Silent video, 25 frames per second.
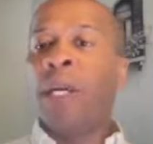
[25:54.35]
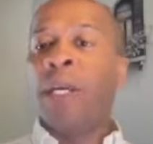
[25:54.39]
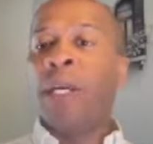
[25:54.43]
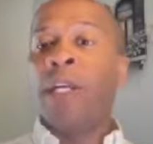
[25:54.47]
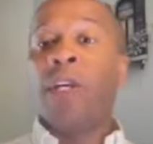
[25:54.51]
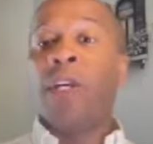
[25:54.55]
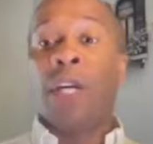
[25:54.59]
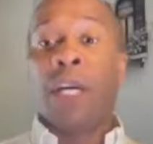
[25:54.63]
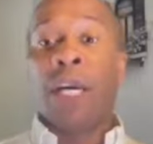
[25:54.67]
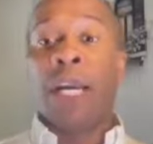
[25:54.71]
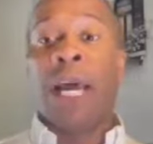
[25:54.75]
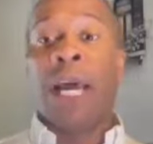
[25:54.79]

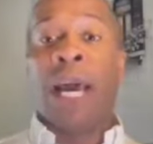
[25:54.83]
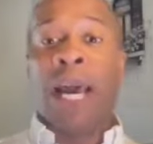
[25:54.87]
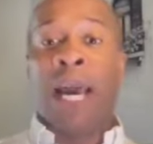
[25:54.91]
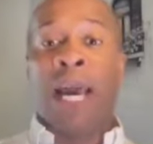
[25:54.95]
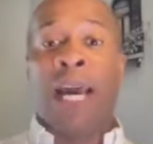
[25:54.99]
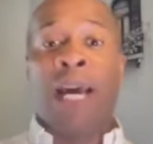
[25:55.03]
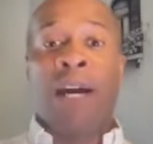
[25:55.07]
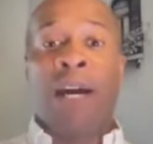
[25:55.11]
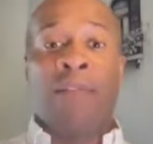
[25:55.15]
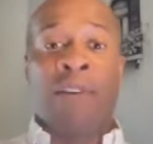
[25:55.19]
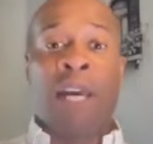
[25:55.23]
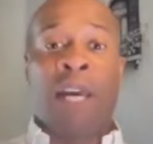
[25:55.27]
You're gonna
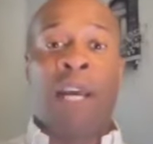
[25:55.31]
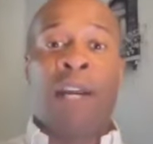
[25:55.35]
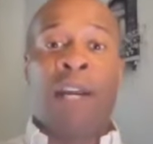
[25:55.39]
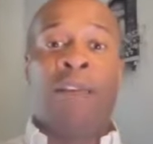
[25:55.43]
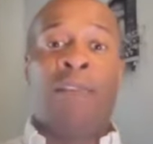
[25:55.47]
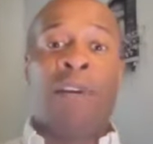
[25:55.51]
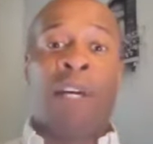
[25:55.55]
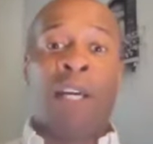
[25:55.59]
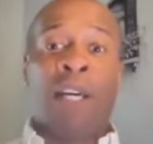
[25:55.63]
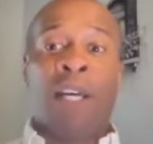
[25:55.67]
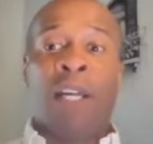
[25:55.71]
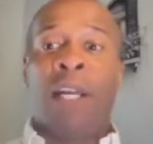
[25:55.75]
have kind
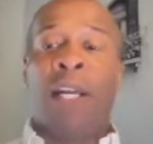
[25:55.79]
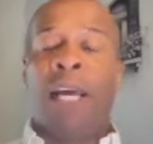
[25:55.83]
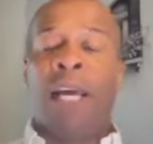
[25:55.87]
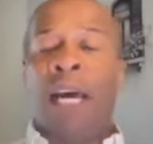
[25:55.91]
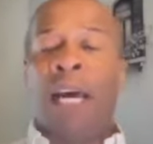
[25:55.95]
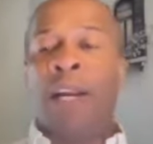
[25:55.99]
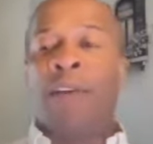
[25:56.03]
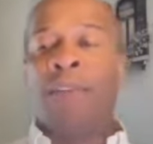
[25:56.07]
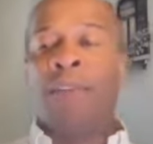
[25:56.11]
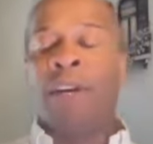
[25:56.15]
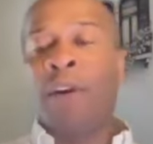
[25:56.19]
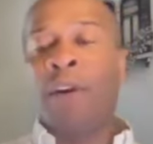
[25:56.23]
of a, a
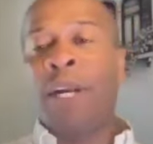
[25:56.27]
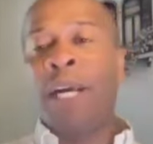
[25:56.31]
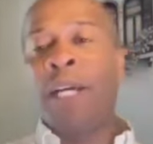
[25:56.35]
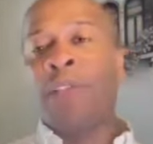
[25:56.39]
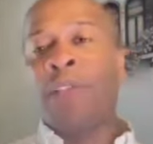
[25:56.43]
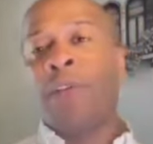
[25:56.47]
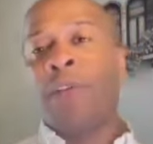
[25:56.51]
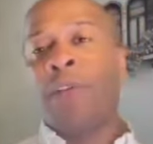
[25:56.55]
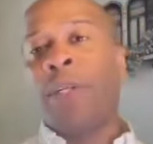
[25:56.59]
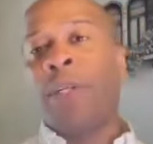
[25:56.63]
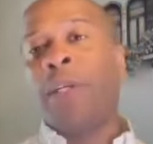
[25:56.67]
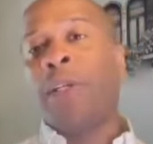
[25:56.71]
lot of
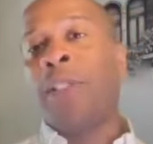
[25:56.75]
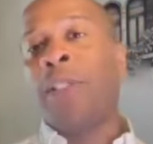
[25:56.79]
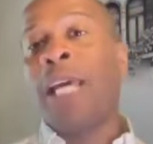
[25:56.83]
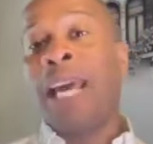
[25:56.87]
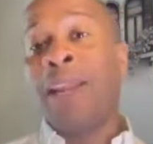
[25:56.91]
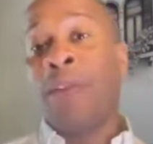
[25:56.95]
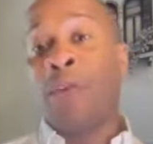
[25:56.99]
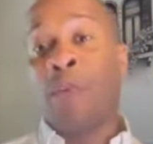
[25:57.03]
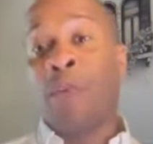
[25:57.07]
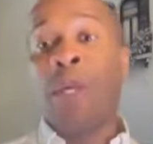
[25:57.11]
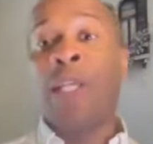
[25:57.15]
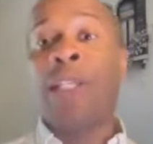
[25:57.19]
international deals.
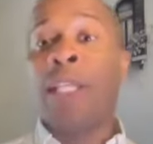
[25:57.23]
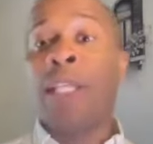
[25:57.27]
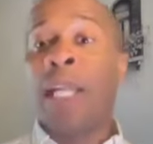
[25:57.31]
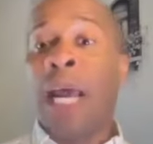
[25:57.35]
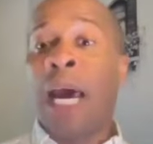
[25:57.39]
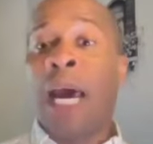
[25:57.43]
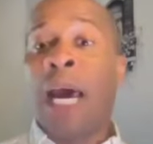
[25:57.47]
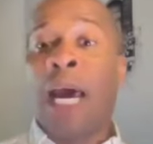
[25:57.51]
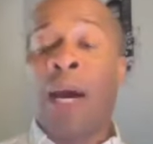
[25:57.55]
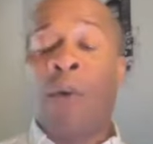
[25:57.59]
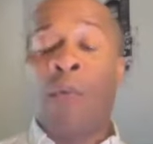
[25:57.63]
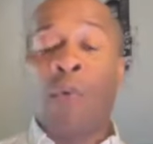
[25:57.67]
The reason
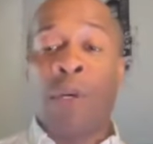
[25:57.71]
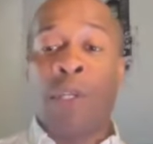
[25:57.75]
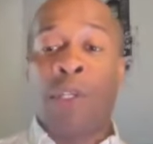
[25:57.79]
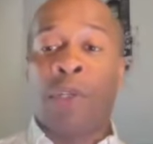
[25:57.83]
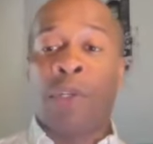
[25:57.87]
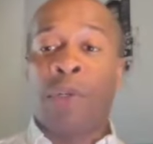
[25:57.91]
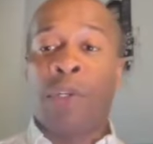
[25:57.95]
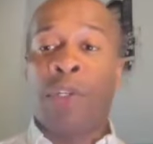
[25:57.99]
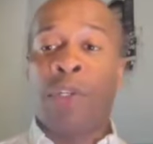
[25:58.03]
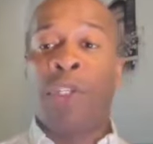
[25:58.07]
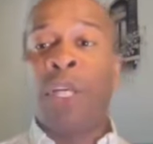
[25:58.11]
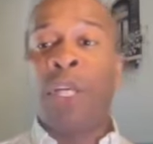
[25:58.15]
I, I wanted
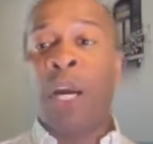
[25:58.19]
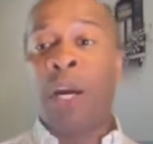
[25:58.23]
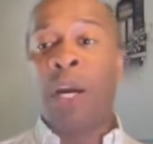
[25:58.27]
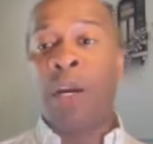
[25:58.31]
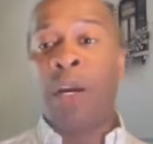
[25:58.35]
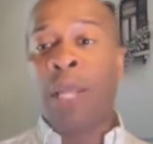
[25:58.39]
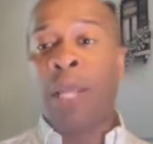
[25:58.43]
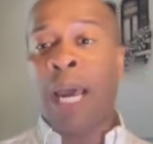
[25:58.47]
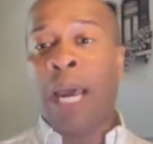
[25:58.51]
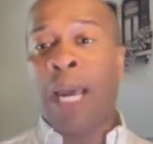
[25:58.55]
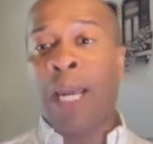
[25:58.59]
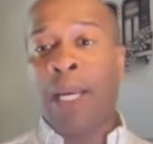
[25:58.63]
you to share
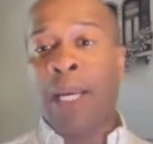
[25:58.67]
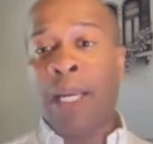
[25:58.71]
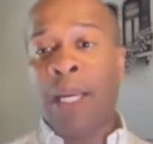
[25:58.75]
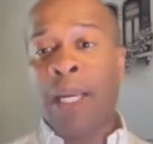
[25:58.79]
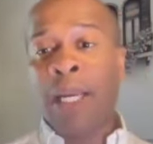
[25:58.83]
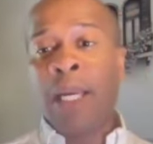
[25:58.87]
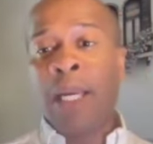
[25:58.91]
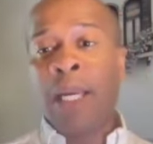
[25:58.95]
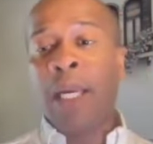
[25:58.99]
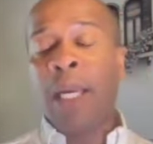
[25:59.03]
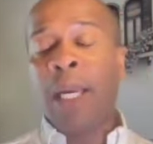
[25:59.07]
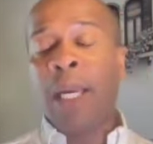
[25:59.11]
that
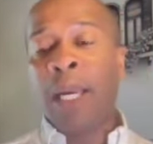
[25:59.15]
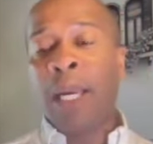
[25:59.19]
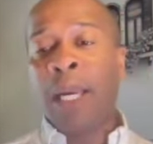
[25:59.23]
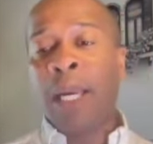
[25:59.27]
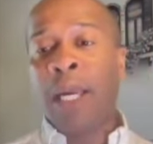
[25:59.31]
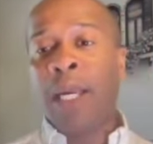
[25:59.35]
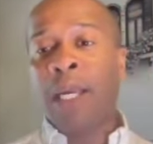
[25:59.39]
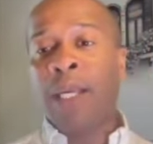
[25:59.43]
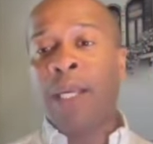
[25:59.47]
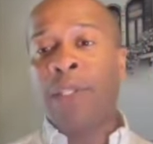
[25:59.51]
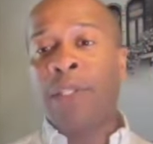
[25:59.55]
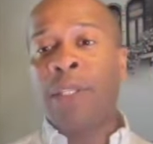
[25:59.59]

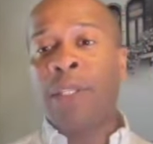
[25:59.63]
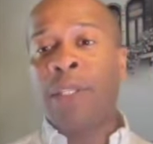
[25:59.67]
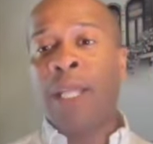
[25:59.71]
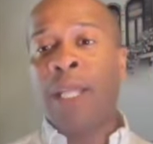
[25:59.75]
is